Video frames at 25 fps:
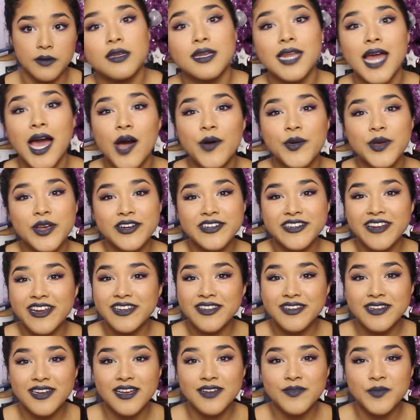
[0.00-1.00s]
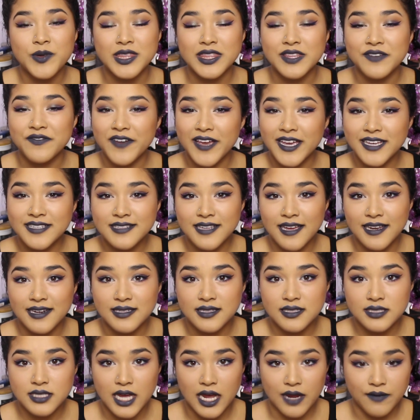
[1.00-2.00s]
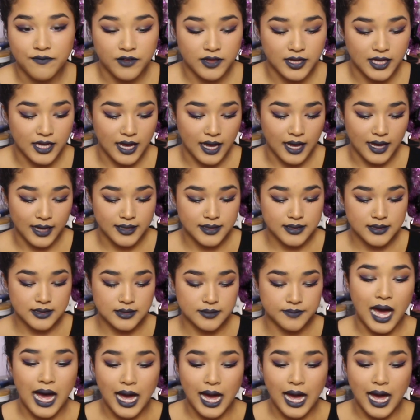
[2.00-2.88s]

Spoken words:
Now we are done with the face, and it's time for the eyes.